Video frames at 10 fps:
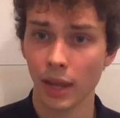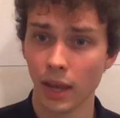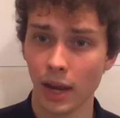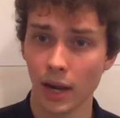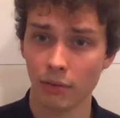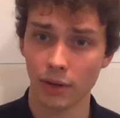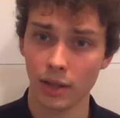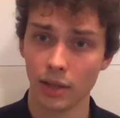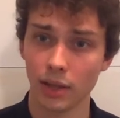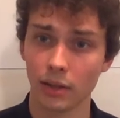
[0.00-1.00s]
and I ran
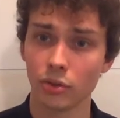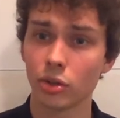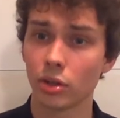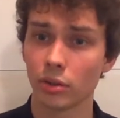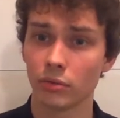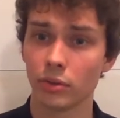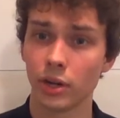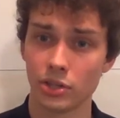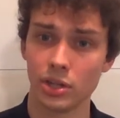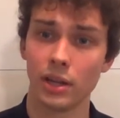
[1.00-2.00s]
the linear
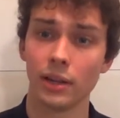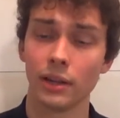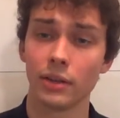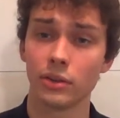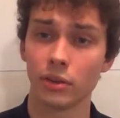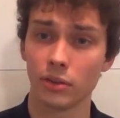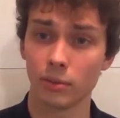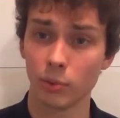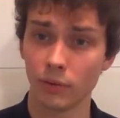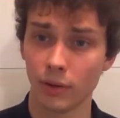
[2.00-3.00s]
regression and linear
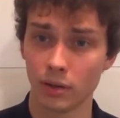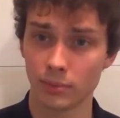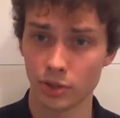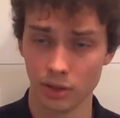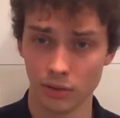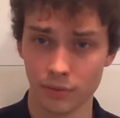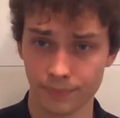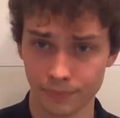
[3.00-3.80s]
support vector machines